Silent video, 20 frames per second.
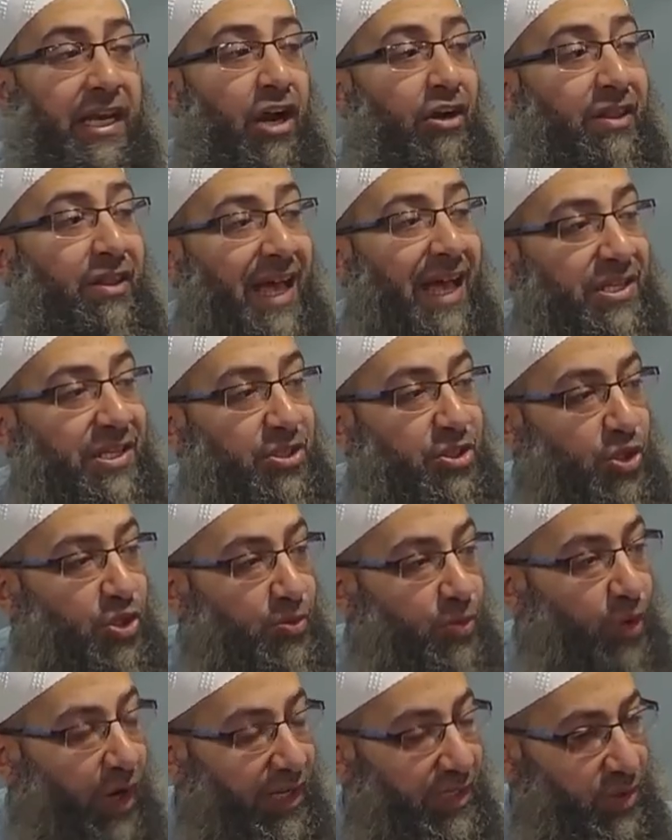In our last
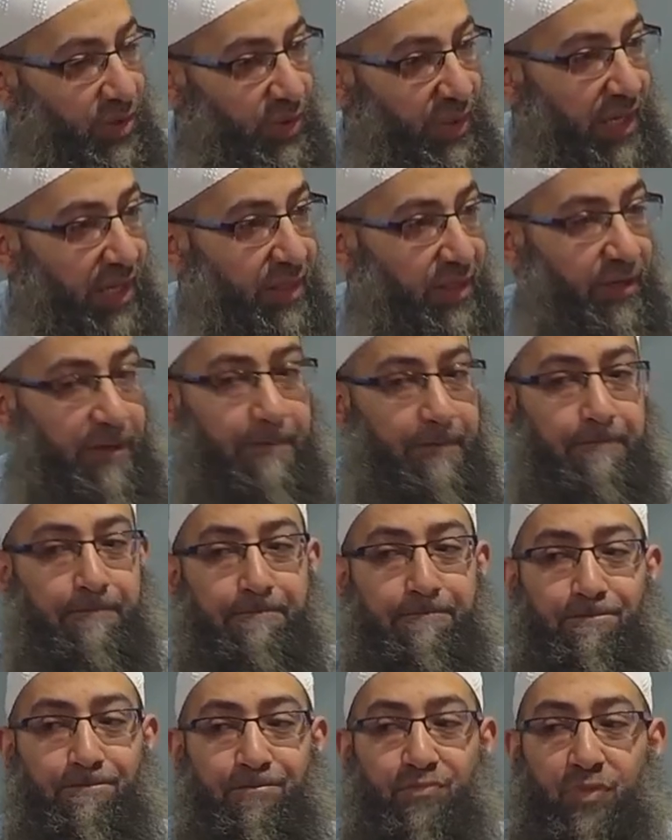Jumu'ah together,
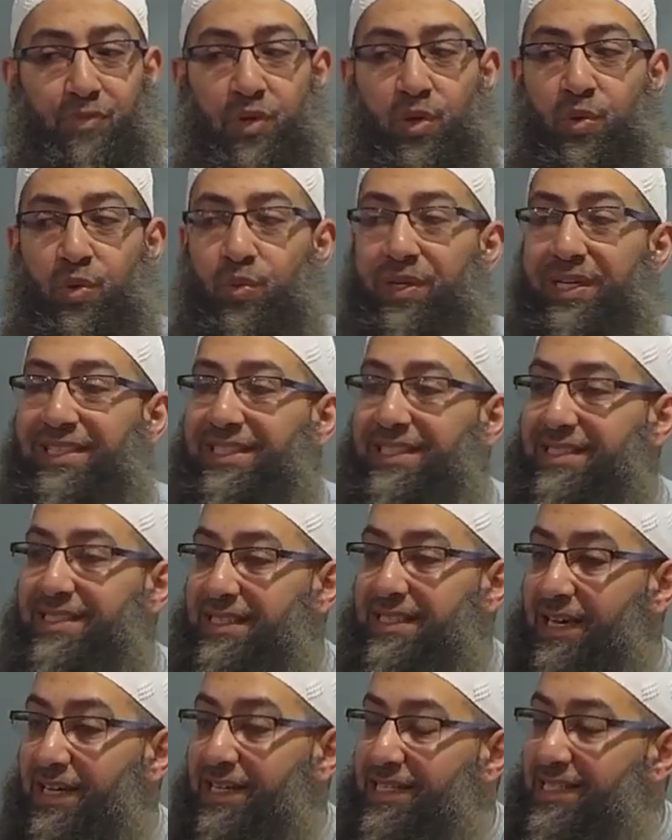we
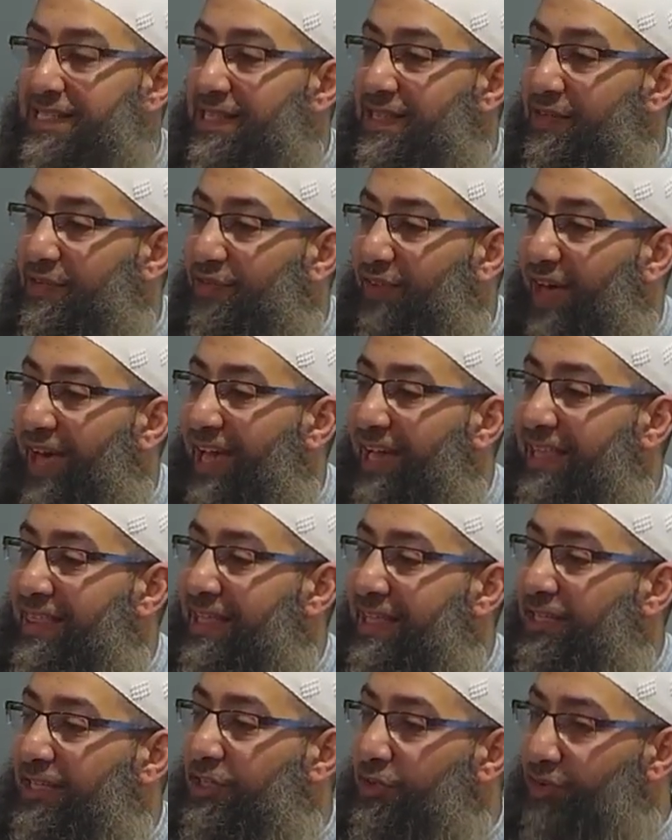discussed the
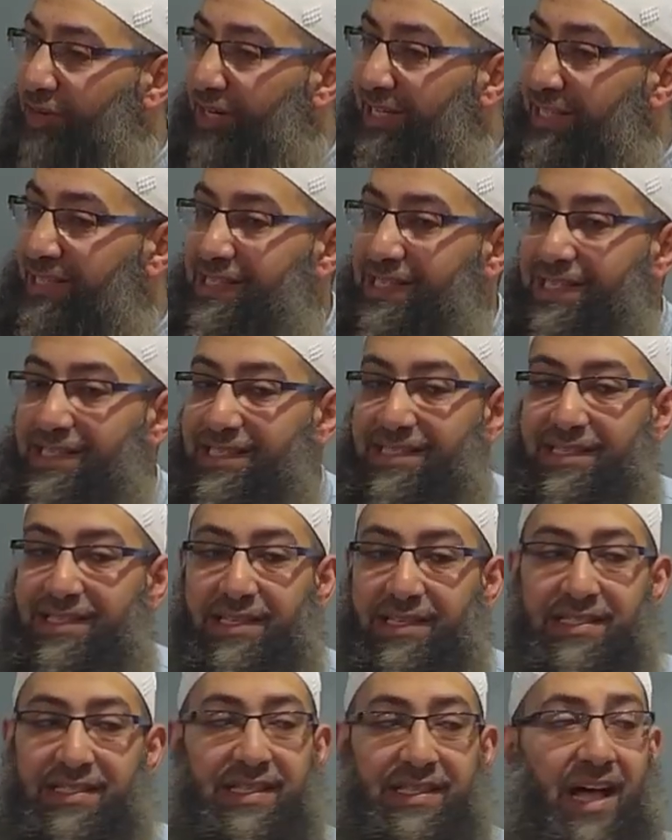fact that greatness
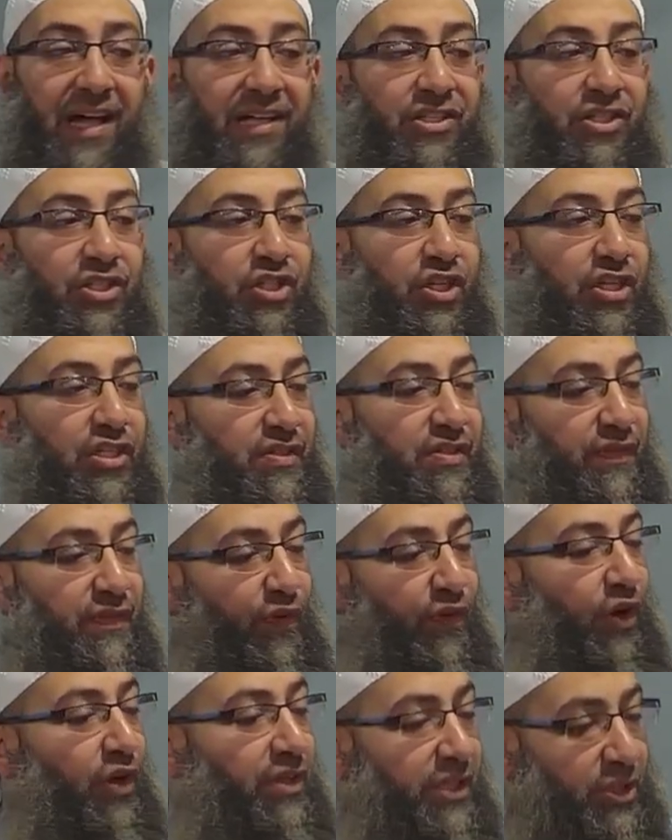does not just
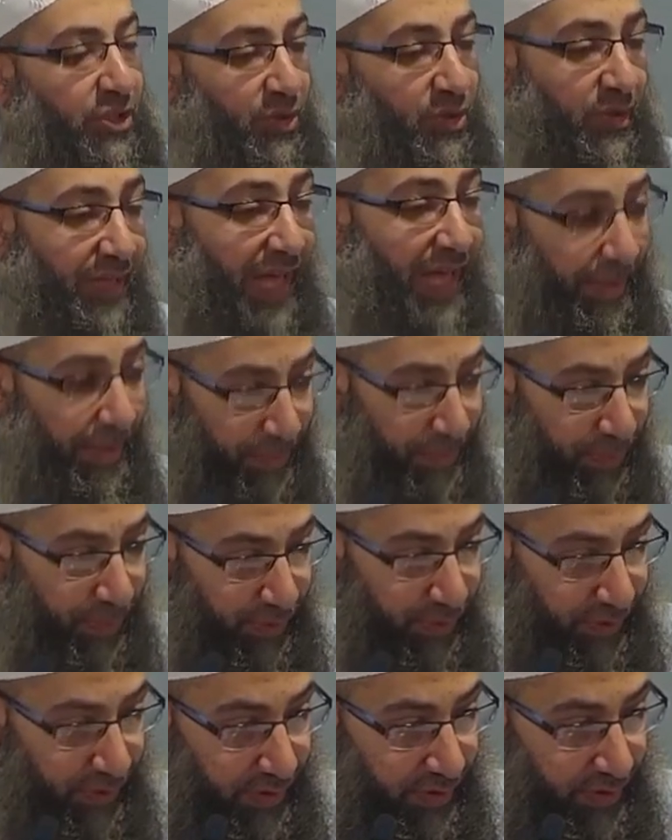fall in your lap.